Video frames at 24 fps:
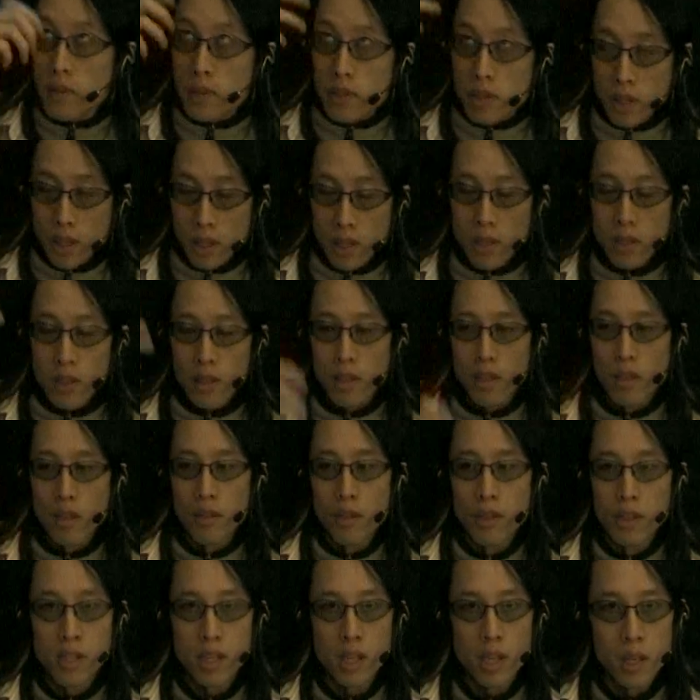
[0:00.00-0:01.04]
sun, you
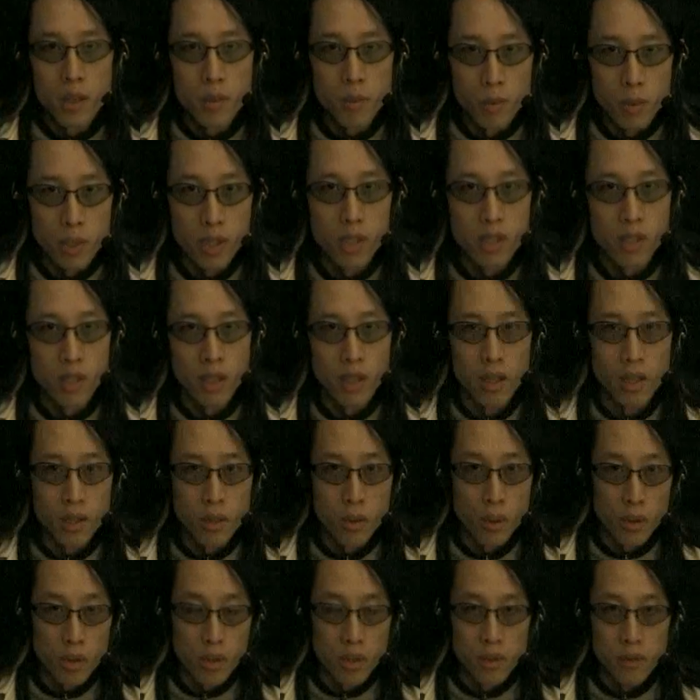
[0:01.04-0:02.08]
know, the sun, which is a, a
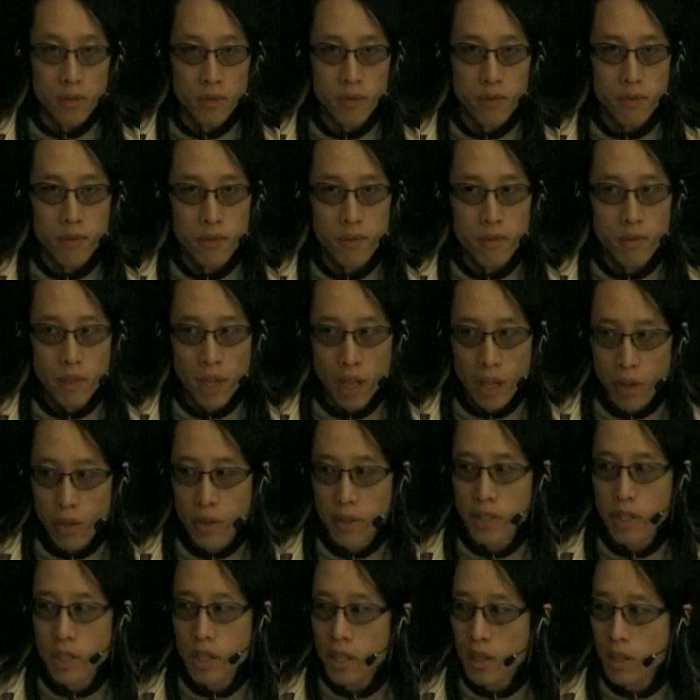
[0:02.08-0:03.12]
source of
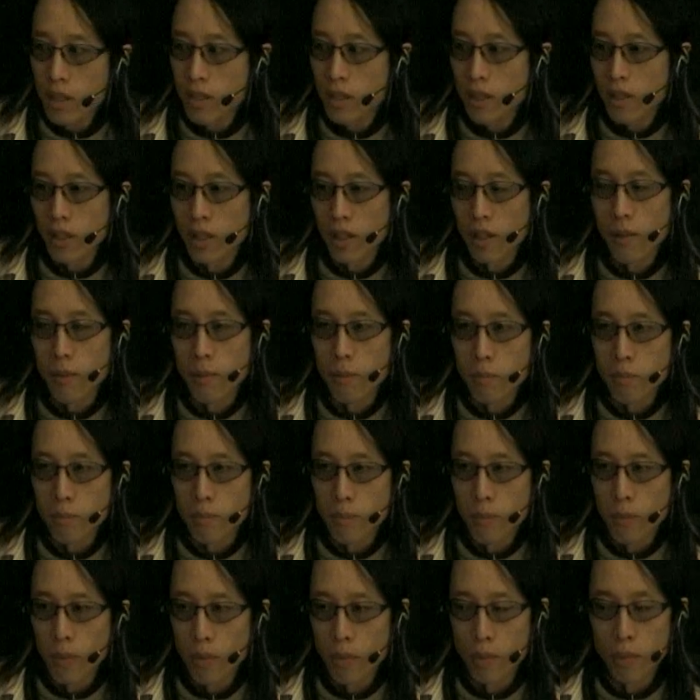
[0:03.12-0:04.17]
energy um,
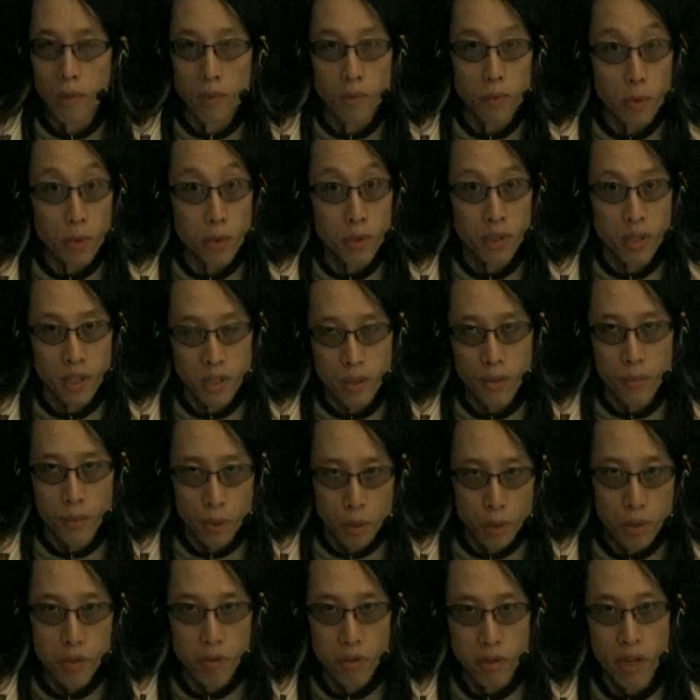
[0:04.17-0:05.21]
through a fusion. It's a
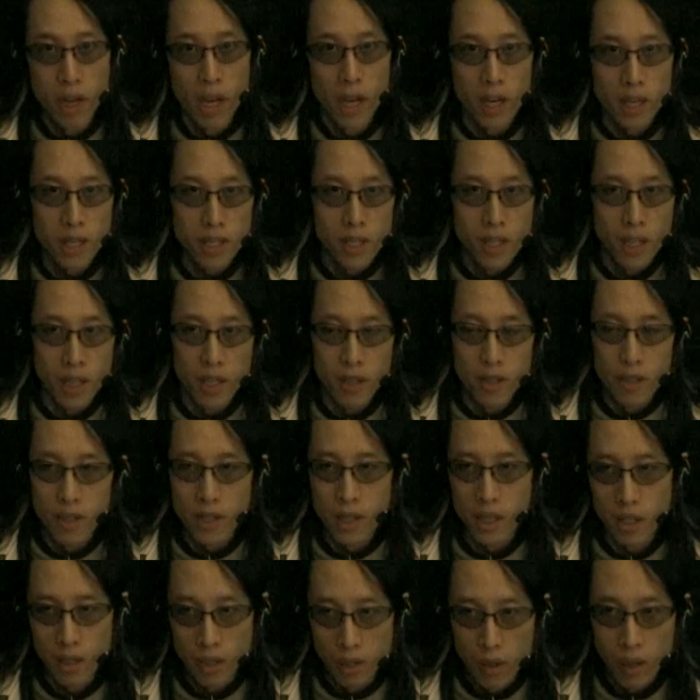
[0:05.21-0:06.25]
fusion reaction. I
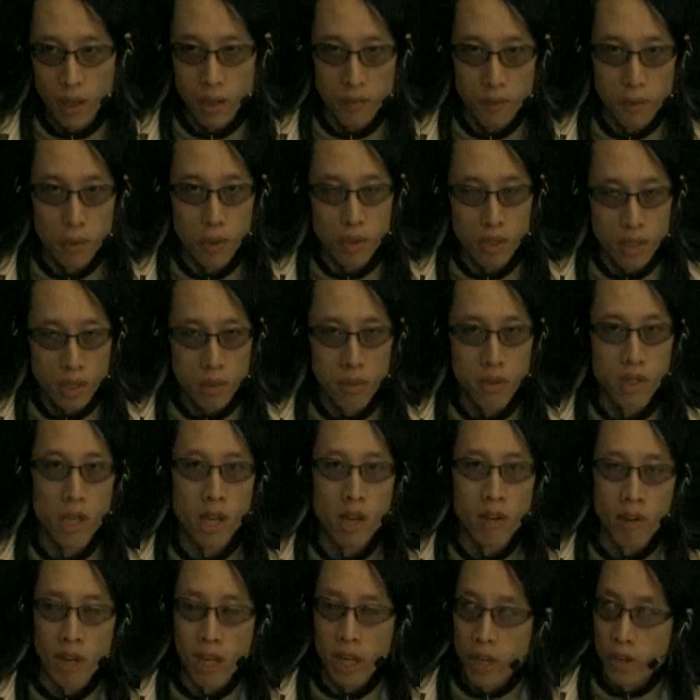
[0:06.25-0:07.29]
understand, you know, how fusion can
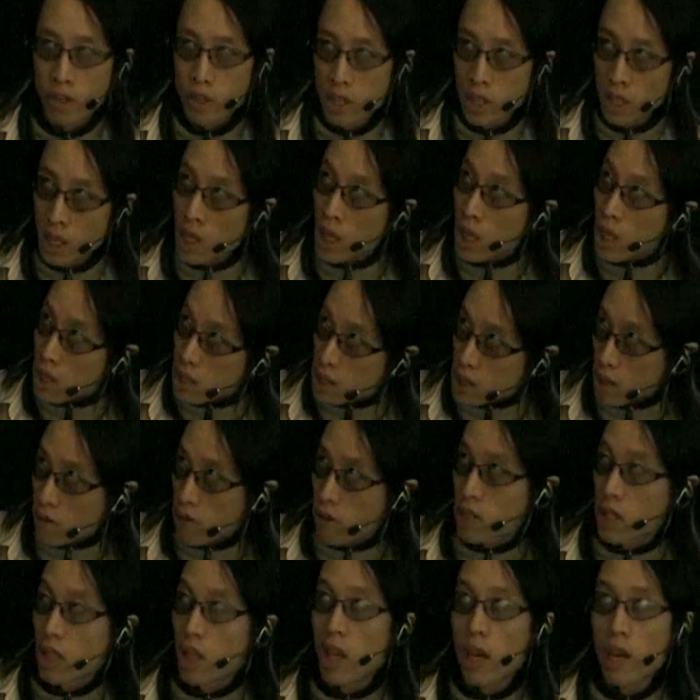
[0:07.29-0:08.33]
generate energy.
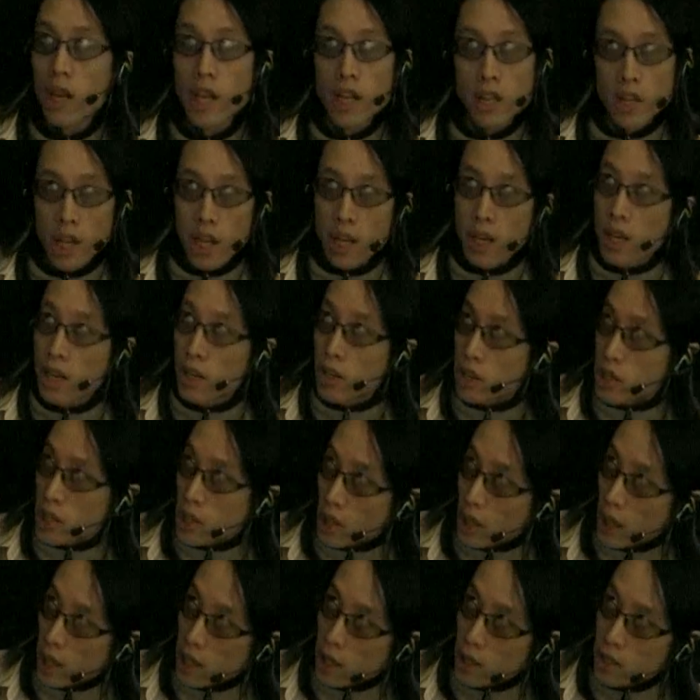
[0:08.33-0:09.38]
Generates a lot of light
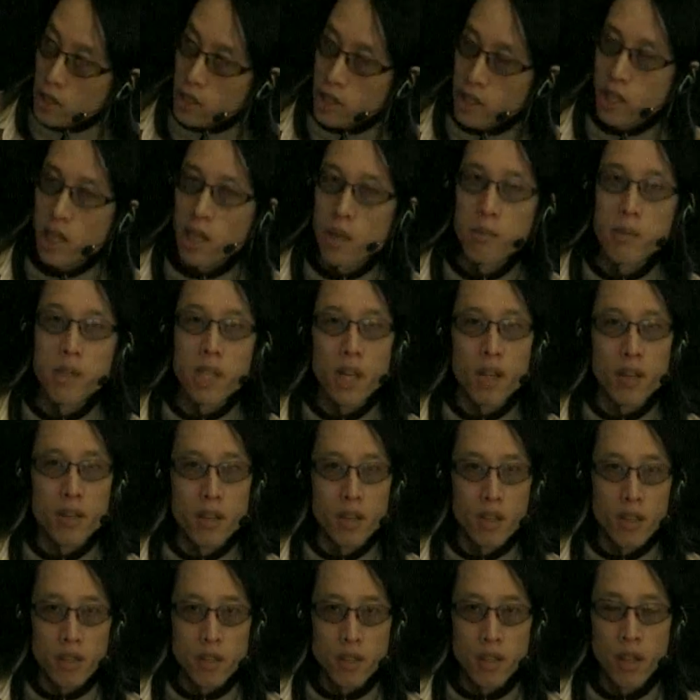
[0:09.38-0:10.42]
energy. Light energy comes down
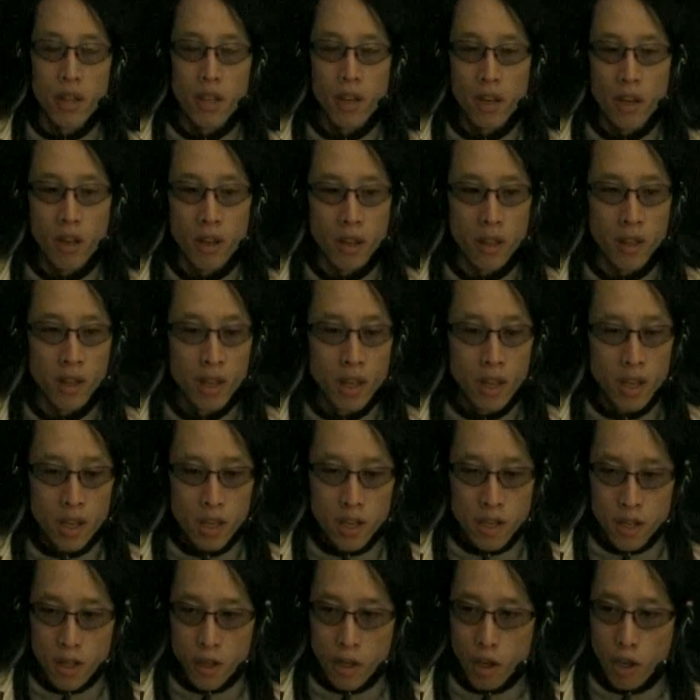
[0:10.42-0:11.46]
here to the
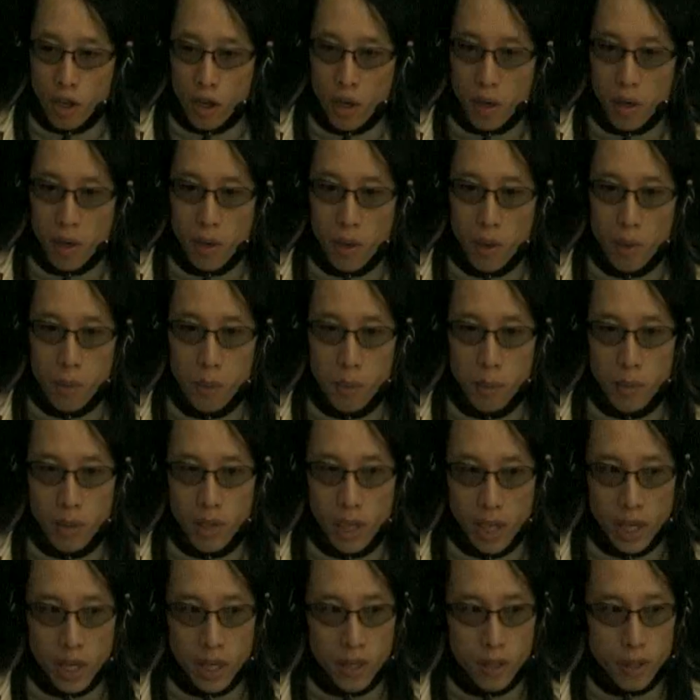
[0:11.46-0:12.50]
earth. Um,
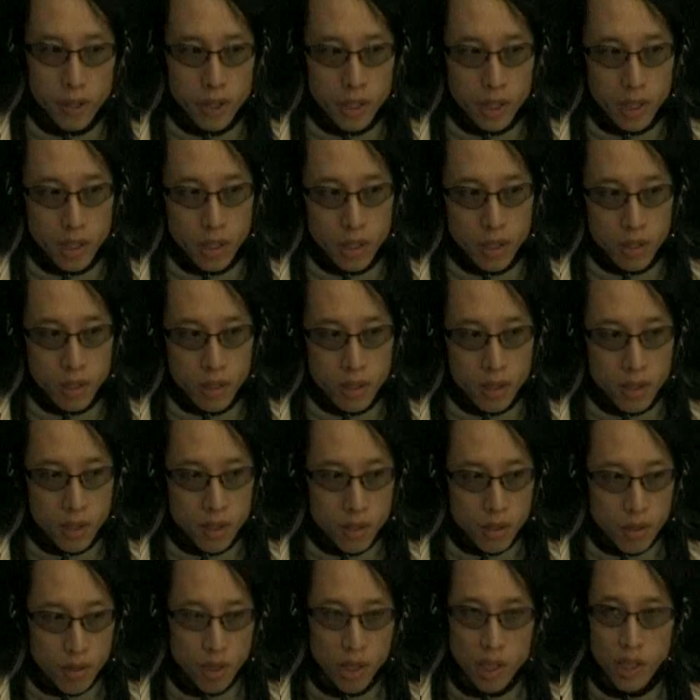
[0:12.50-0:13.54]
light energy
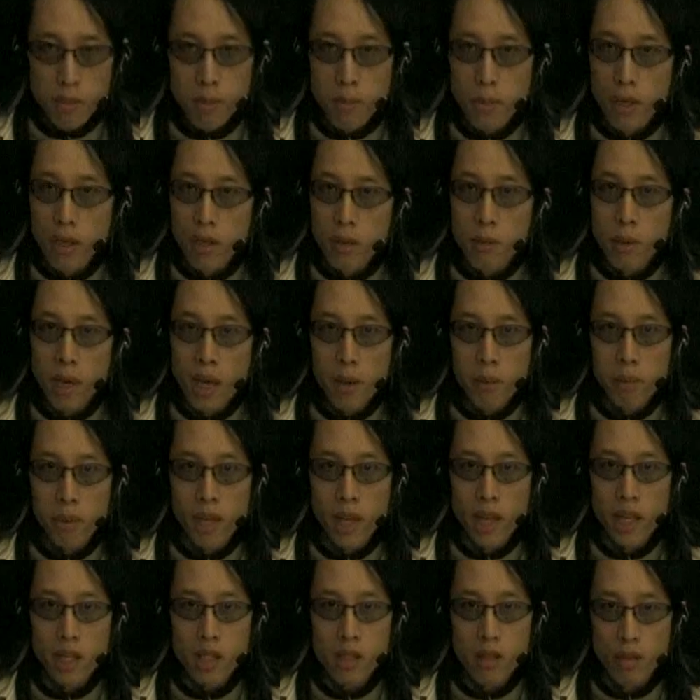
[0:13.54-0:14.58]
is transmuted by
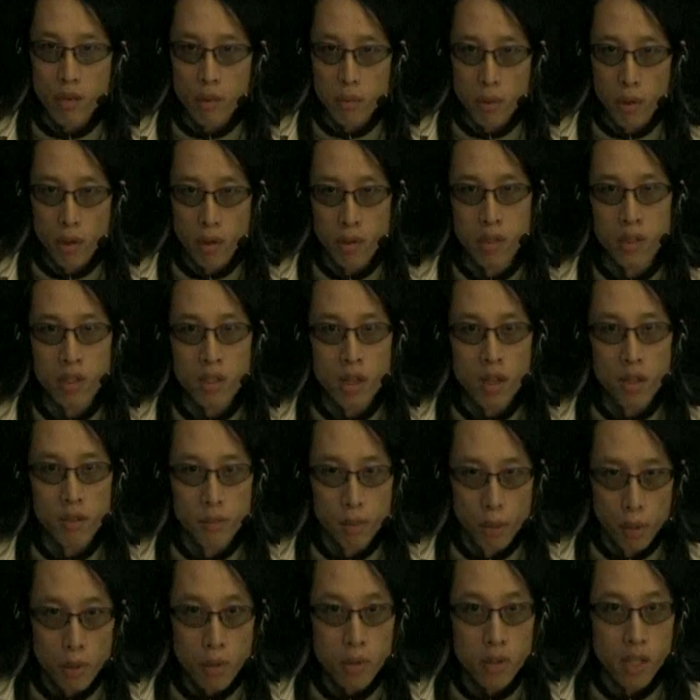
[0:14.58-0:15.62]
plants through a process called
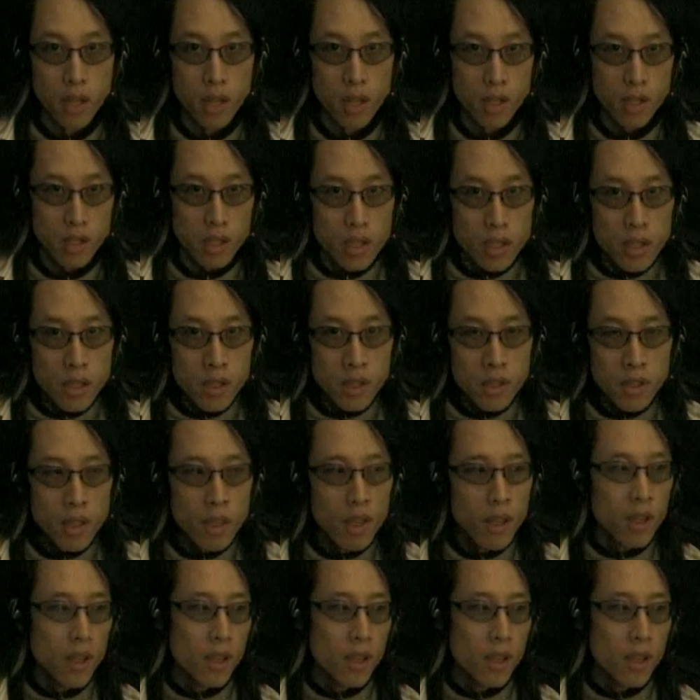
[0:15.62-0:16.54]
photosynthesis.